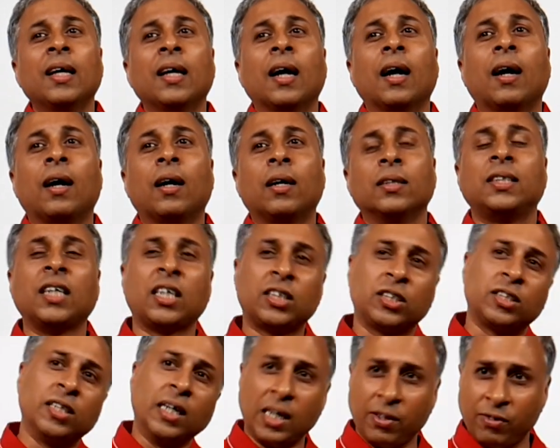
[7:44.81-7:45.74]

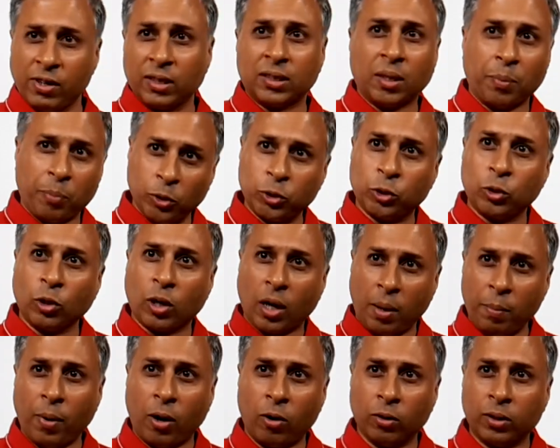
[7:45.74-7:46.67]
6:30 we were supposed to
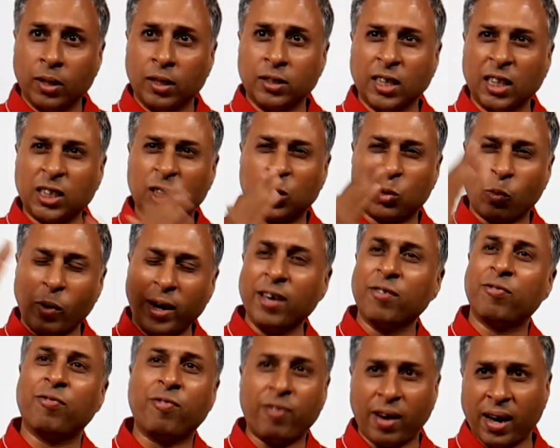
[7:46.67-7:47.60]
come out,
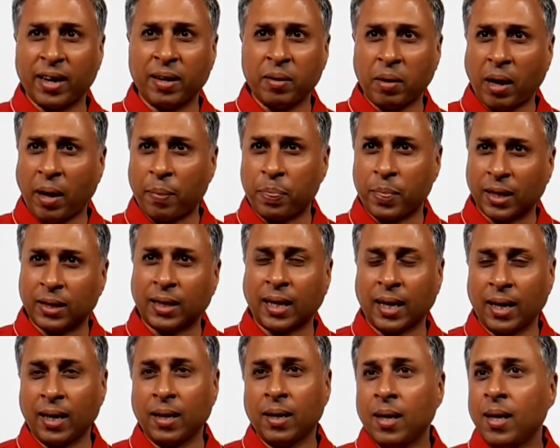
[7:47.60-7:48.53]
6:25 and
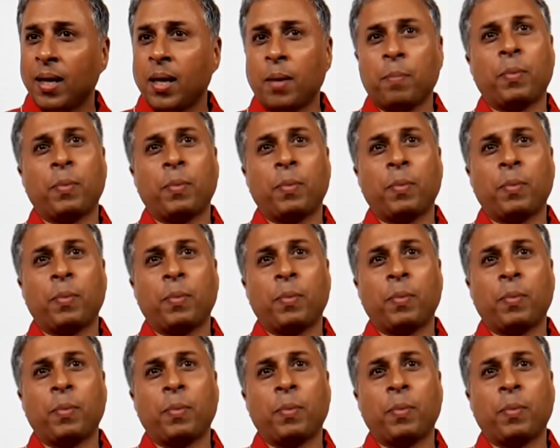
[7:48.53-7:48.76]
nothing.